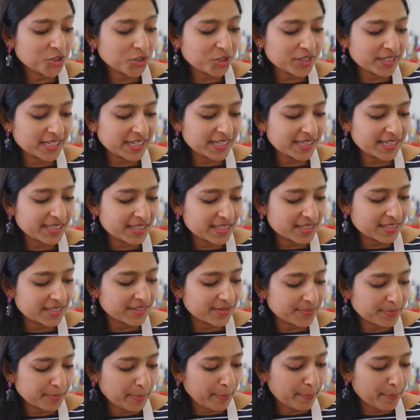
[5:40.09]
Mustard seeds
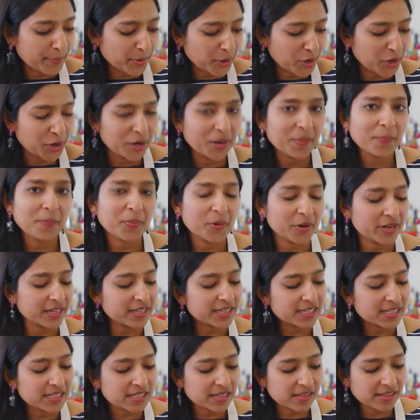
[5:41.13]
burn
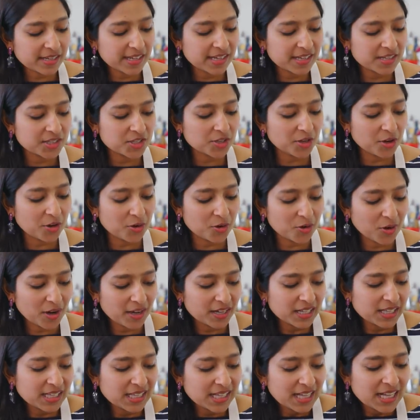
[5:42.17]
pretty easily,
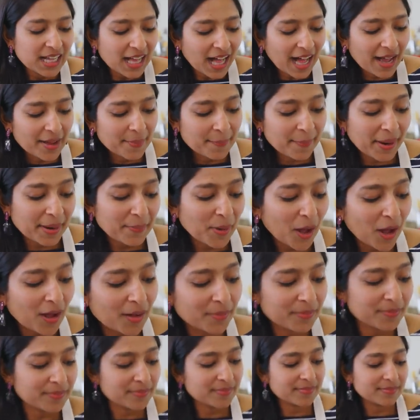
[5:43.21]
so my
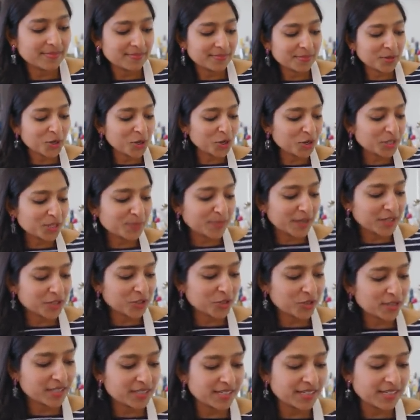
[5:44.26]
mom cooks
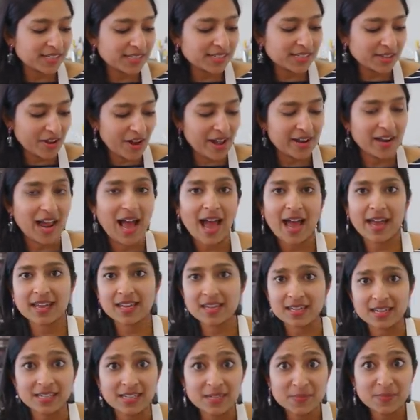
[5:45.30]
mustard seeds on
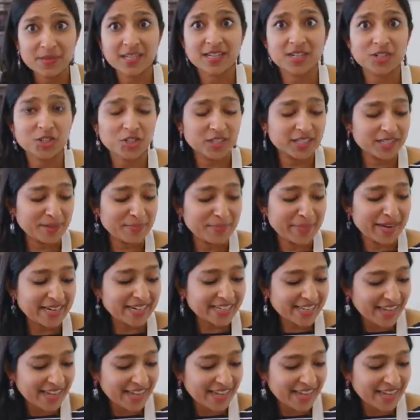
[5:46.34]
high heat because she's a